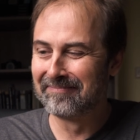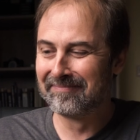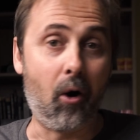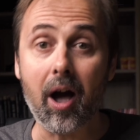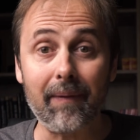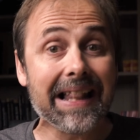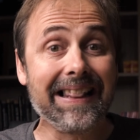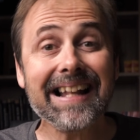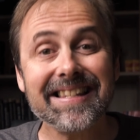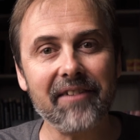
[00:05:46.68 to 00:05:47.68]
However,
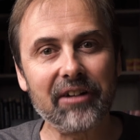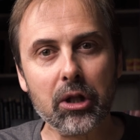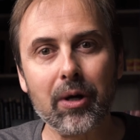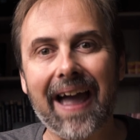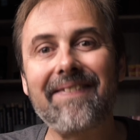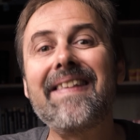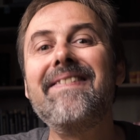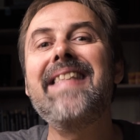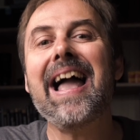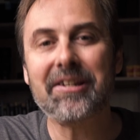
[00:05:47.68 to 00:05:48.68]
let's have a look at the
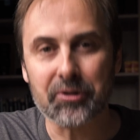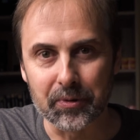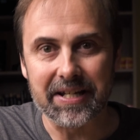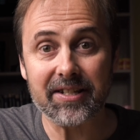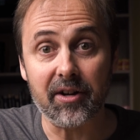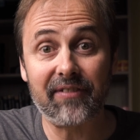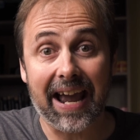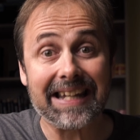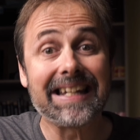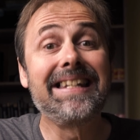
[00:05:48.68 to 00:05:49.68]
next reason of
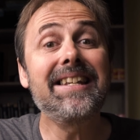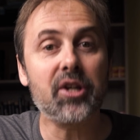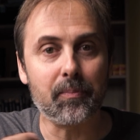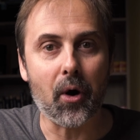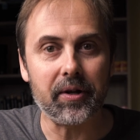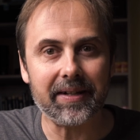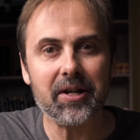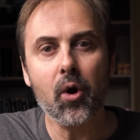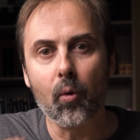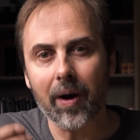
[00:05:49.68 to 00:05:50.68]
getting disappointed
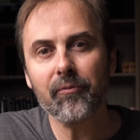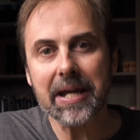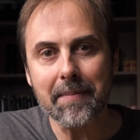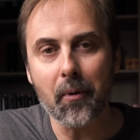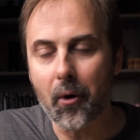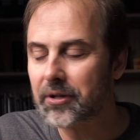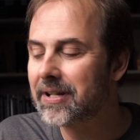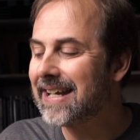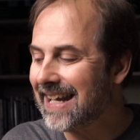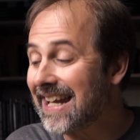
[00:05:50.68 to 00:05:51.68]
when we import
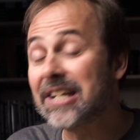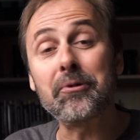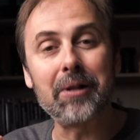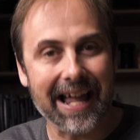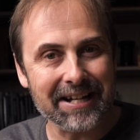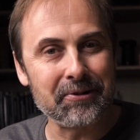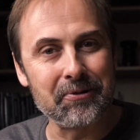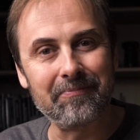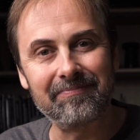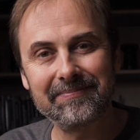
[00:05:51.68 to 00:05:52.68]
into
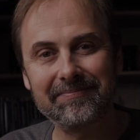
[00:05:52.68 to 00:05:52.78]
Lightroom.